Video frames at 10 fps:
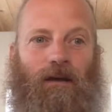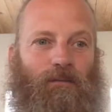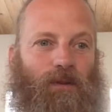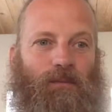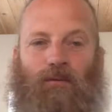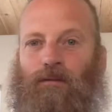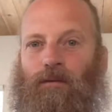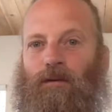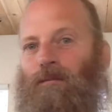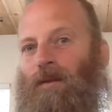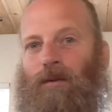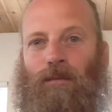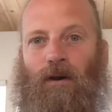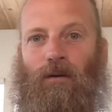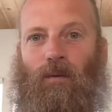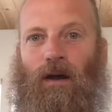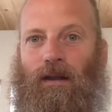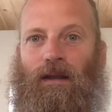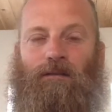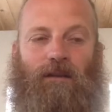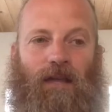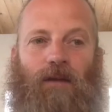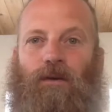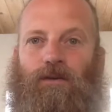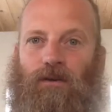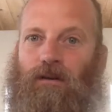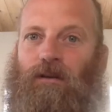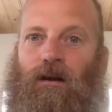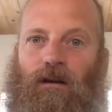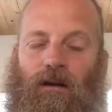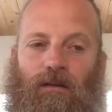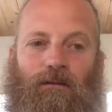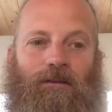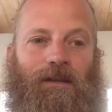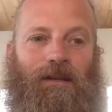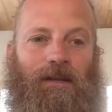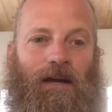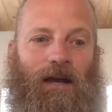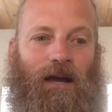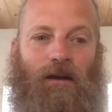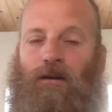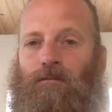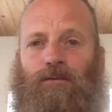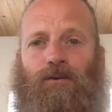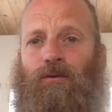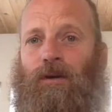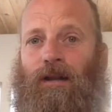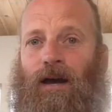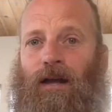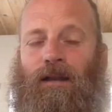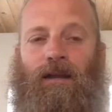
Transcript: People refer to maybe marijuana as a gateway drug to all others. True or not,